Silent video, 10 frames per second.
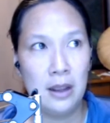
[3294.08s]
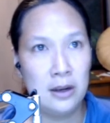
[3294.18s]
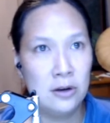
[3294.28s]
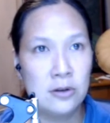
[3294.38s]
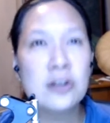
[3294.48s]

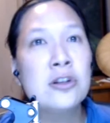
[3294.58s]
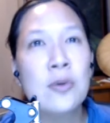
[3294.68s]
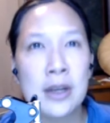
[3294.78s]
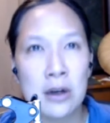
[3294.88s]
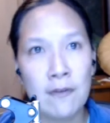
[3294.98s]
you're just
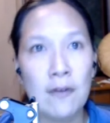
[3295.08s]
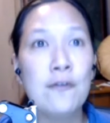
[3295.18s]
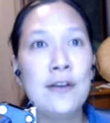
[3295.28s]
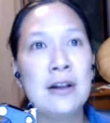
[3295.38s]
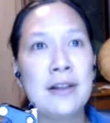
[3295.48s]
doing it off of
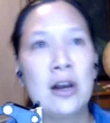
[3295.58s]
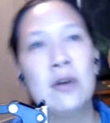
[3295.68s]
feel, like,